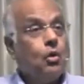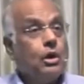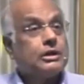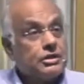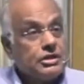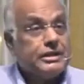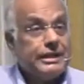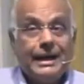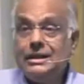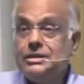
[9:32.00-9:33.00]

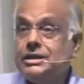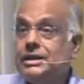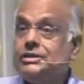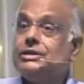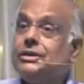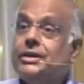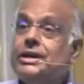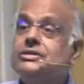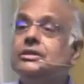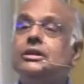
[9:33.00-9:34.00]
Christianity is a
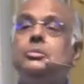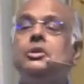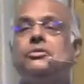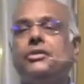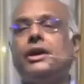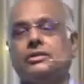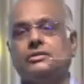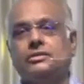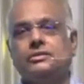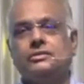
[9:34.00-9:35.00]
reasonable faith.
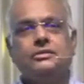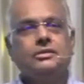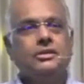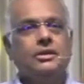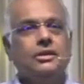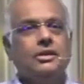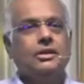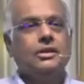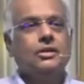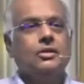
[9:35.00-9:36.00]

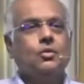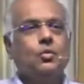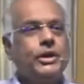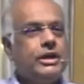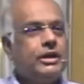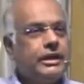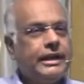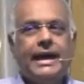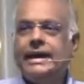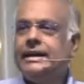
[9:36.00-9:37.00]
We
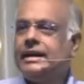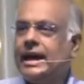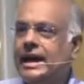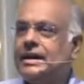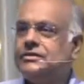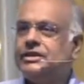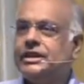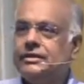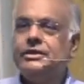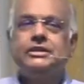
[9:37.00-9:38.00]
can have the
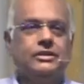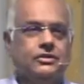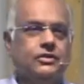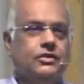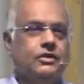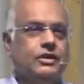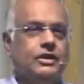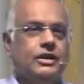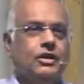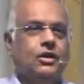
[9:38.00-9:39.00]
evidence
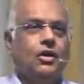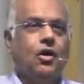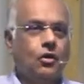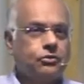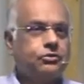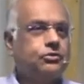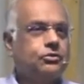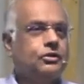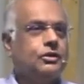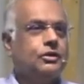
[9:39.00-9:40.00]
of
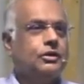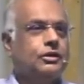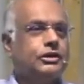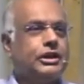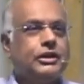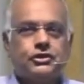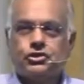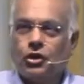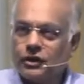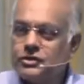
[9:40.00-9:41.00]
the
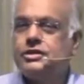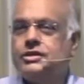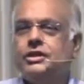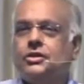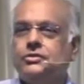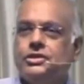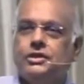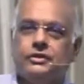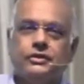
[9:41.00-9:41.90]
historicity of Jesus